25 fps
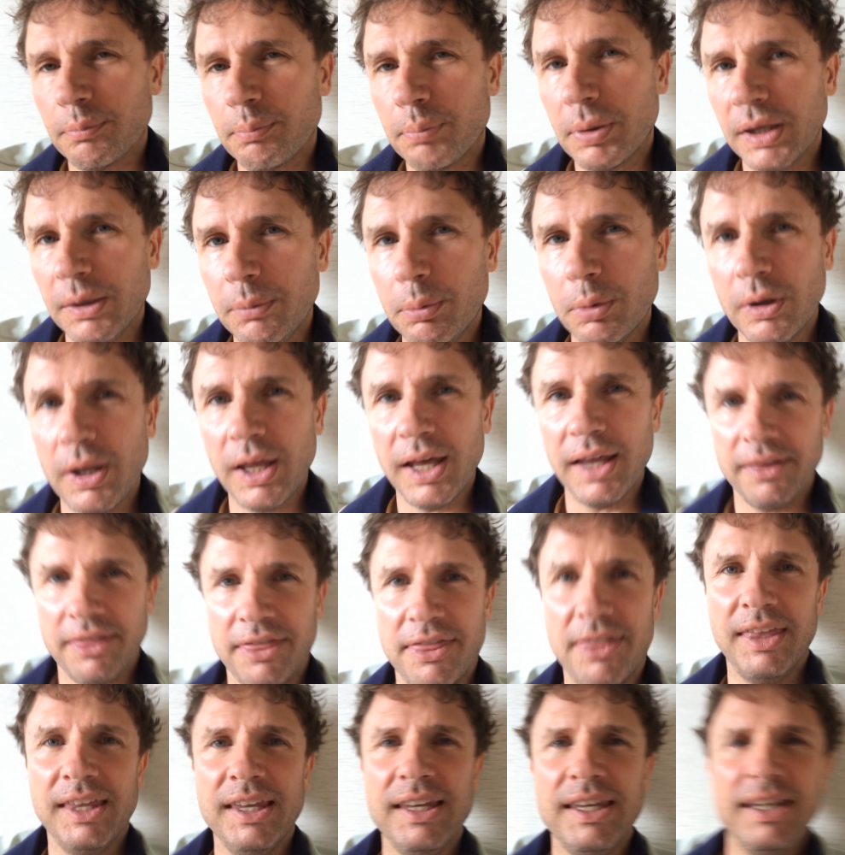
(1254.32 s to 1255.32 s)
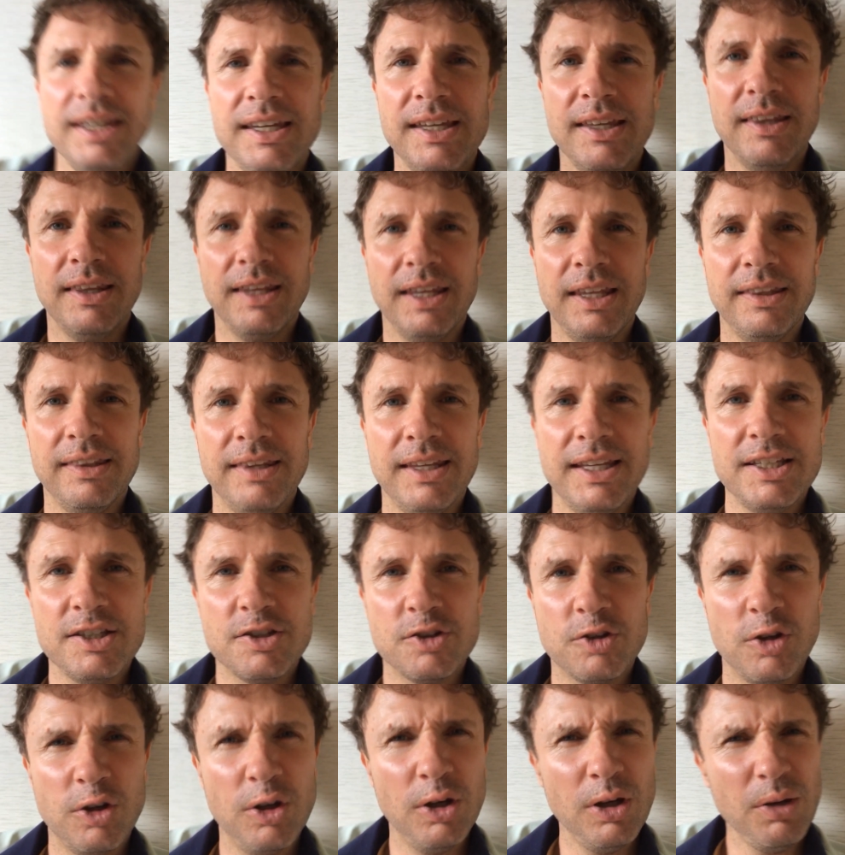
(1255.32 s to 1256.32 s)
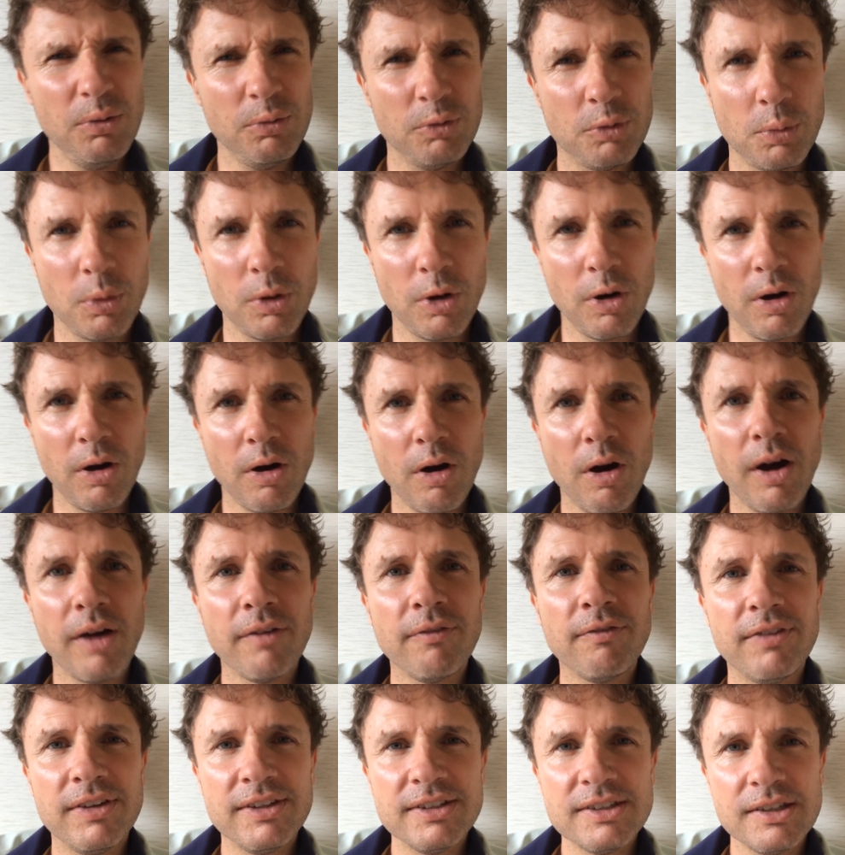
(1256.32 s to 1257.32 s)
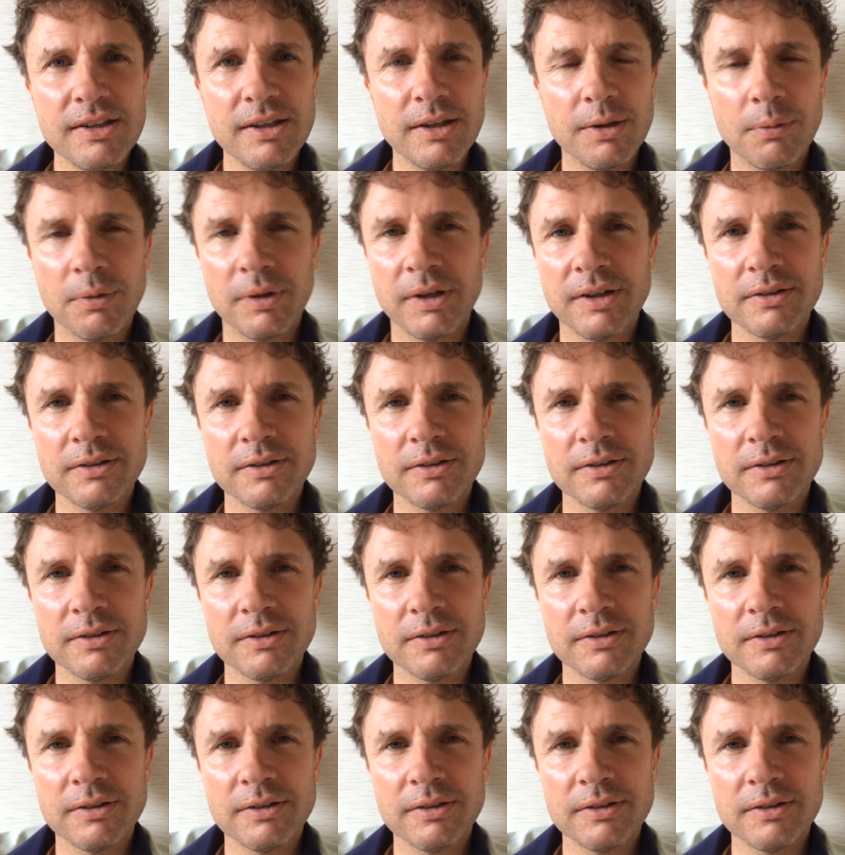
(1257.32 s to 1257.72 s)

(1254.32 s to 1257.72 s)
people aren't thinking in these terms where I visit them.